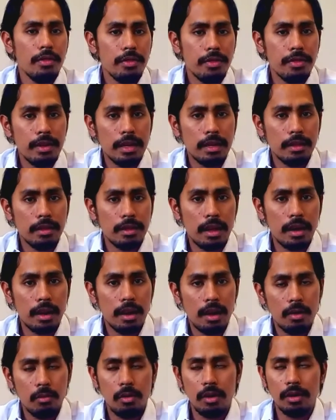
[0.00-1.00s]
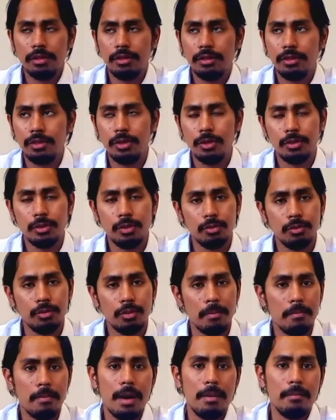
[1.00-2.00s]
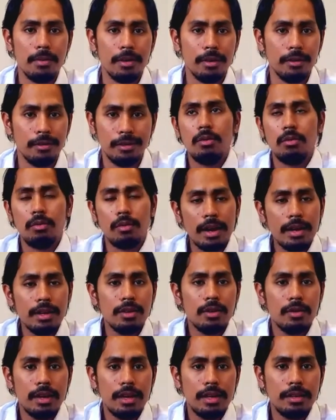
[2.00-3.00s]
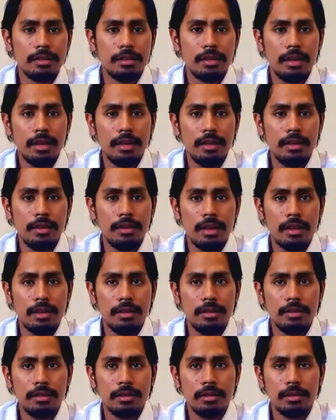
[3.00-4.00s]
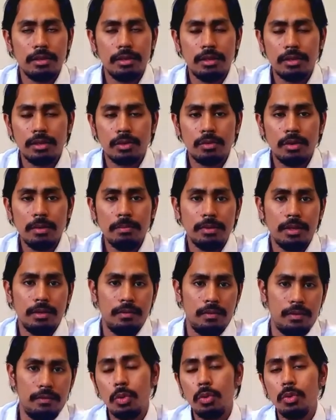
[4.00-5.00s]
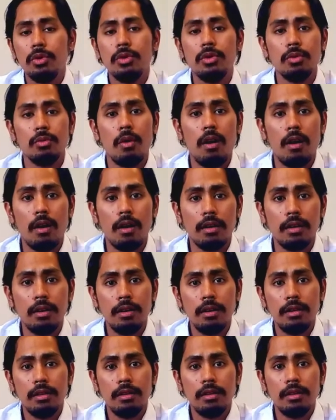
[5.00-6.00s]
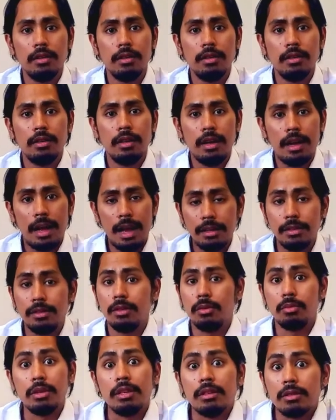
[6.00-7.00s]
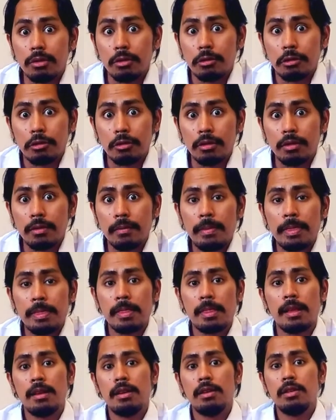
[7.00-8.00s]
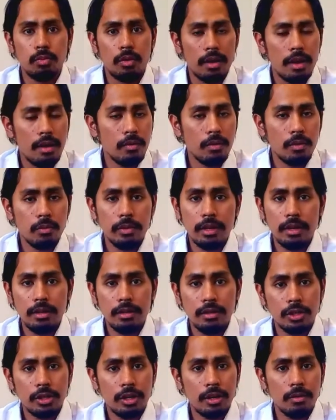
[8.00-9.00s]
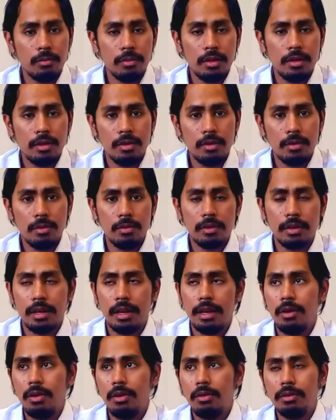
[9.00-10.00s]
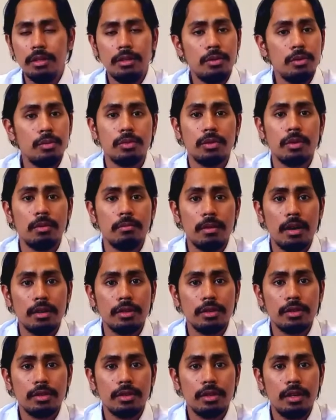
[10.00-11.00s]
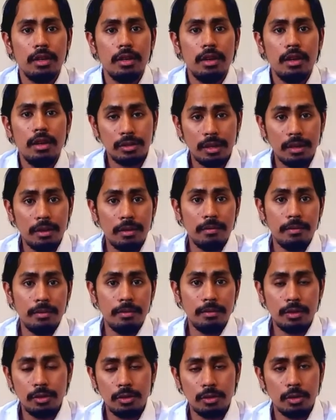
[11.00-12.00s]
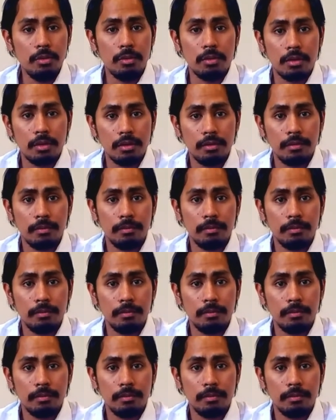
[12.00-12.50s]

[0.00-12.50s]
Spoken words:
thing that I want you to remember, write your essay that is descriptive of who you are as a researcher. Whatever we shared with you can only do so much. Tell them the truth.